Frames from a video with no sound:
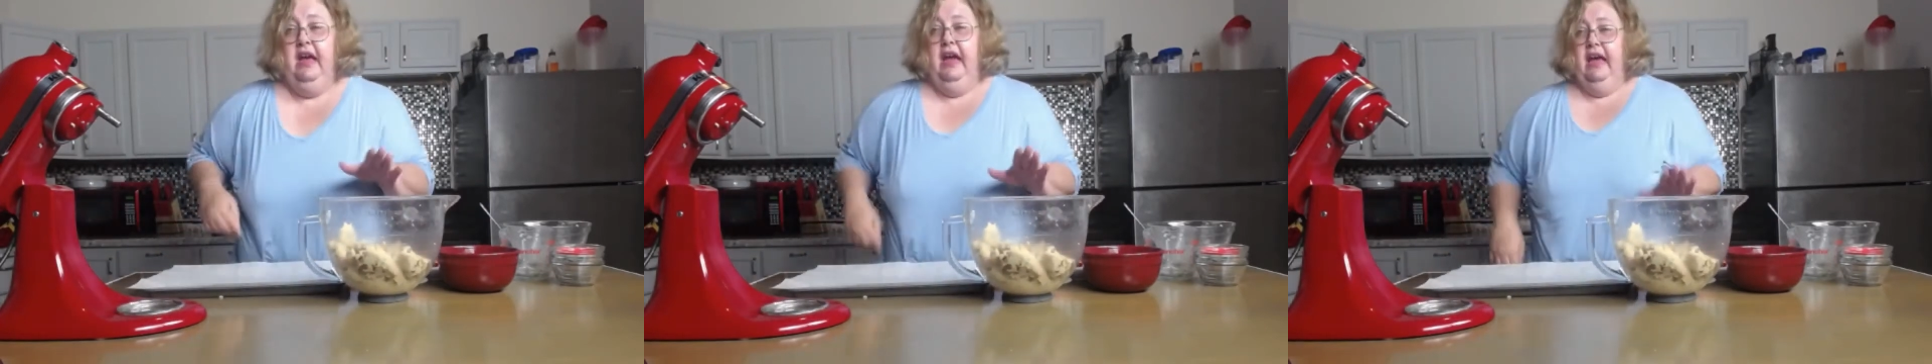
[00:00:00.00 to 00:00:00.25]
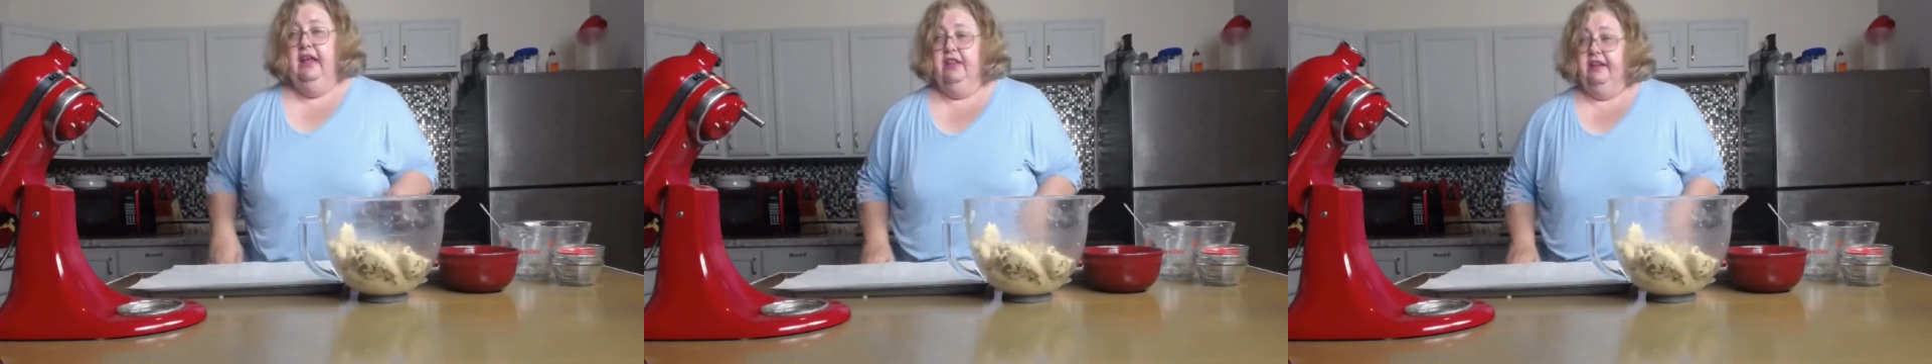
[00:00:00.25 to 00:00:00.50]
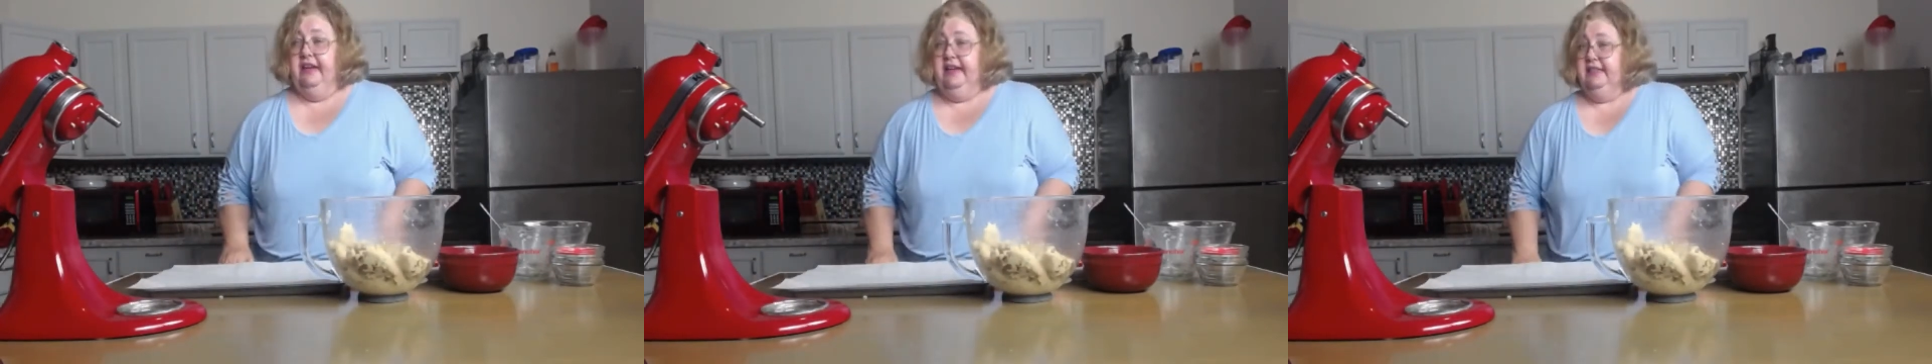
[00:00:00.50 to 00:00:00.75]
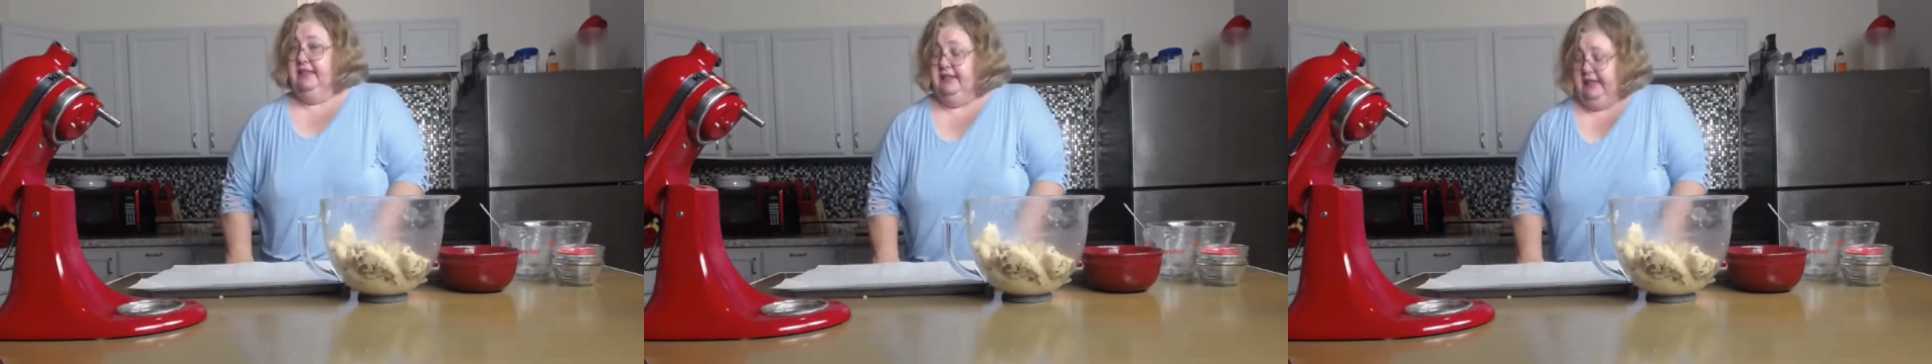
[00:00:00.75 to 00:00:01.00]
And the
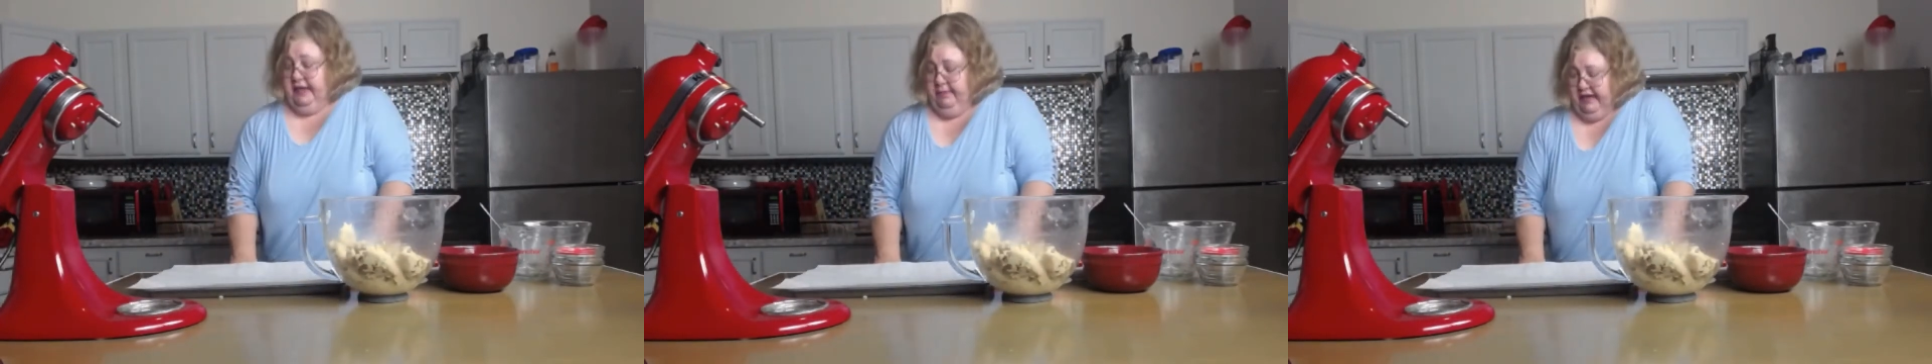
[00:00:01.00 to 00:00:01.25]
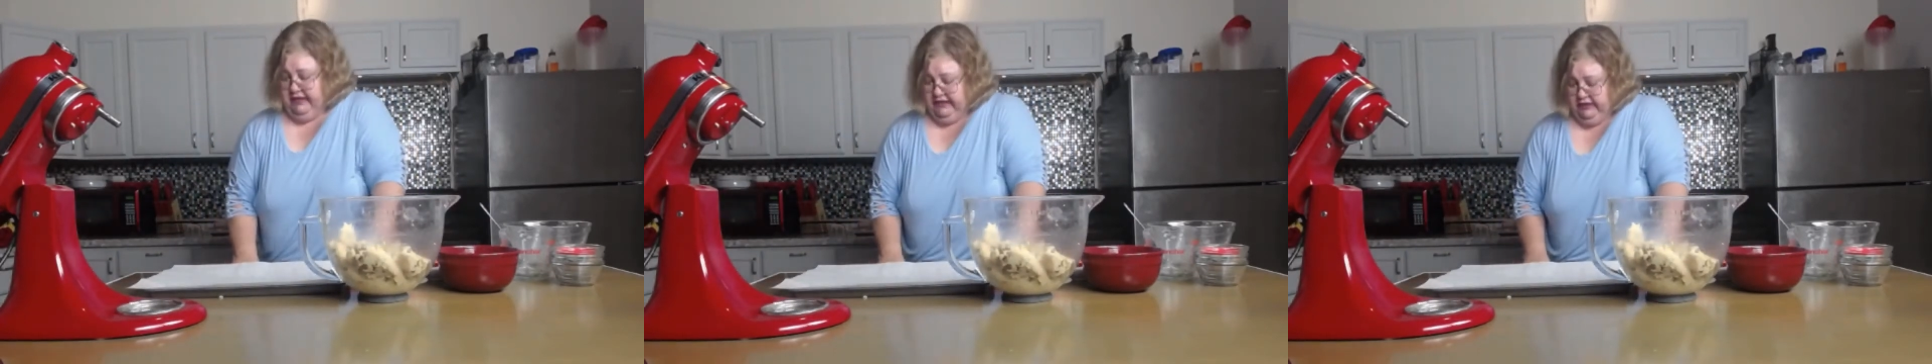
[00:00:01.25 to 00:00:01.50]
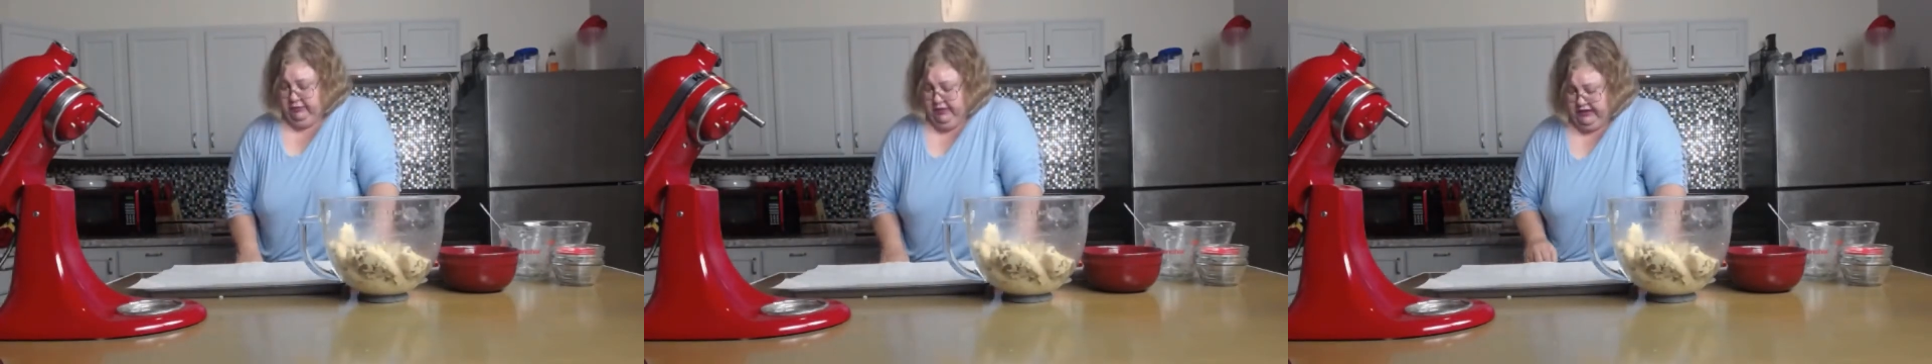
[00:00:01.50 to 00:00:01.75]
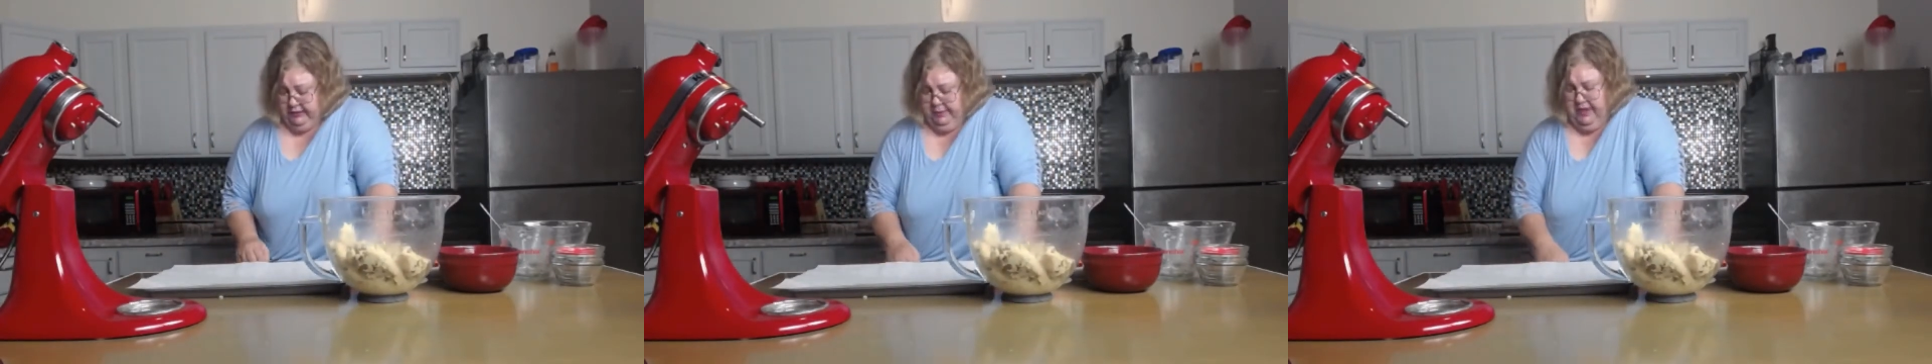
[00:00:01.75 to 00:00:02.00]
nicest thing about this
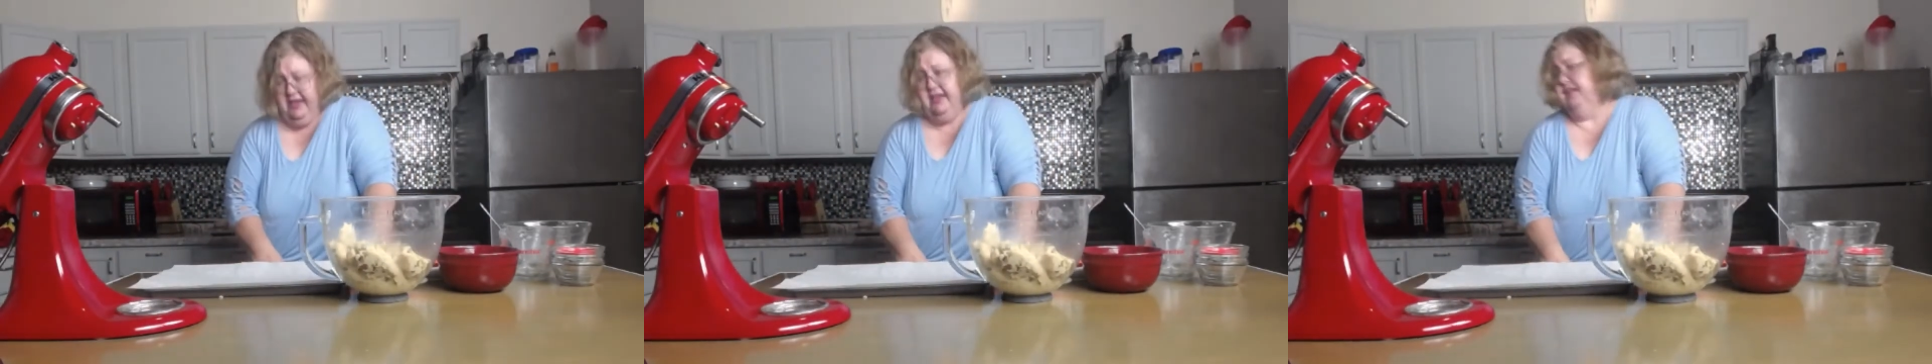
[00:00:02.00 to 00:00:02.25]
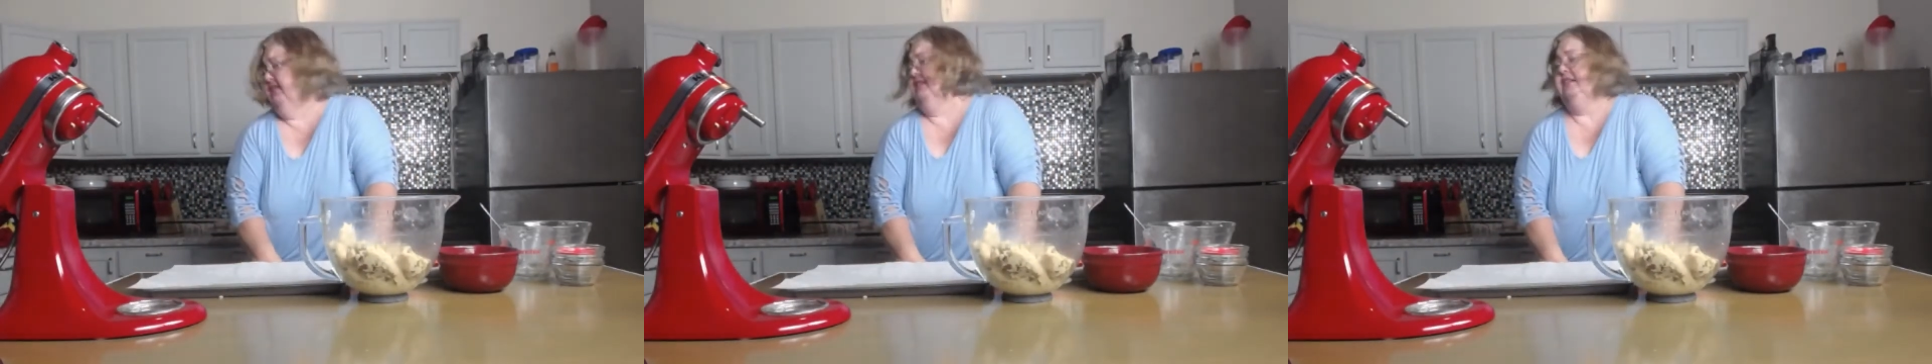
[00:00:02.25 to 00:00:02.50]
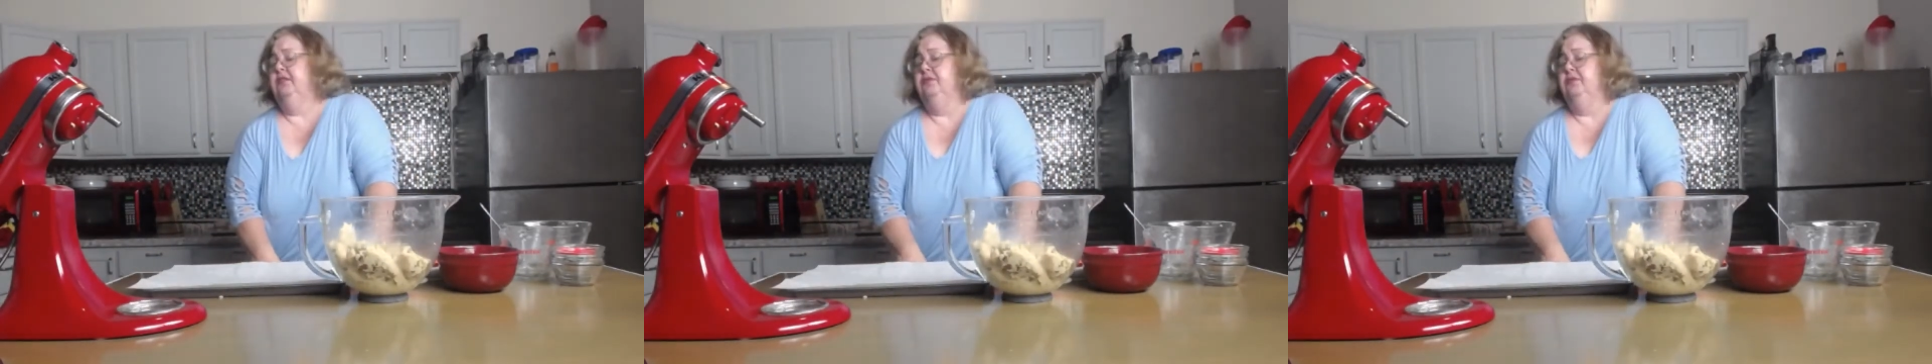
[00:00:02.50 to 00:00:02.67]
recipe is